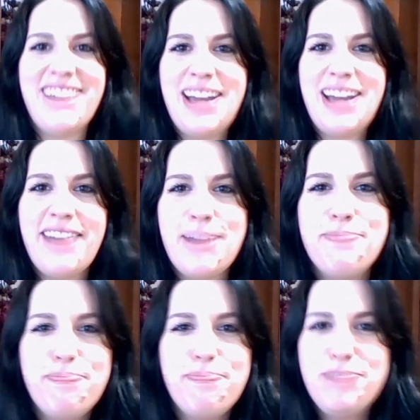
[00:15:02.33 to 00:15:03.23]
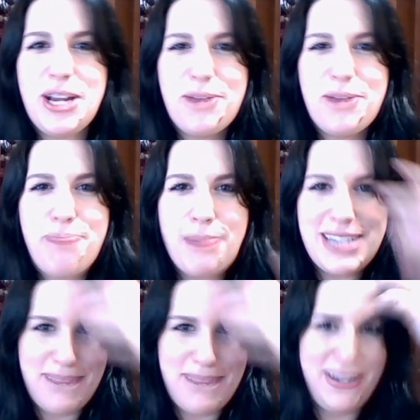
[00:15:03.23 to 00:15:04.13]
I you know, pumped
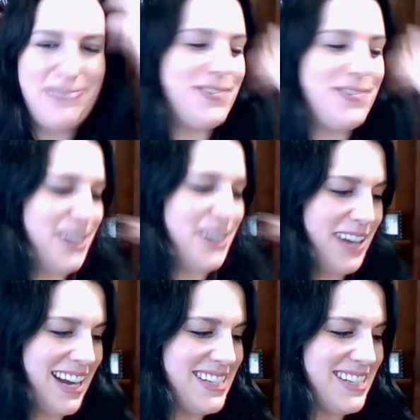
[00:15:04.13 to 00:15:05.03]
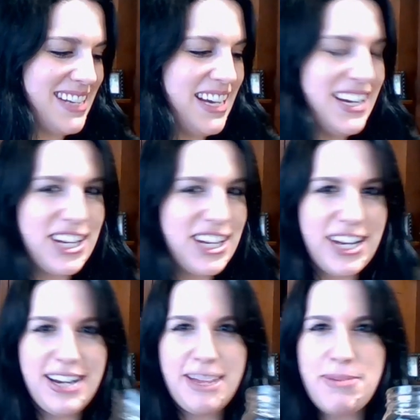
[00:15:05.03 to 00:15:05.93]
it up enough for you guys?
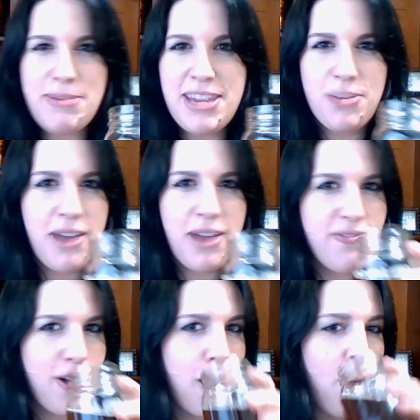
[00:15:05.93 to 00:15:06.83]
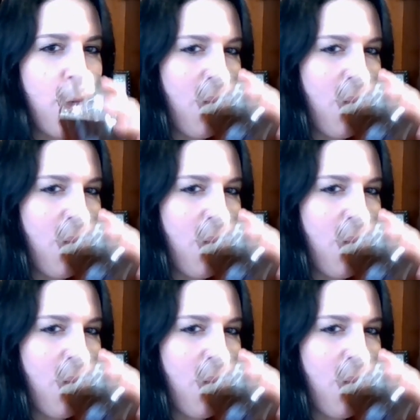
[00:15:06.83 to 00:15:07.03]
Good. I'm gonna make you wait for it.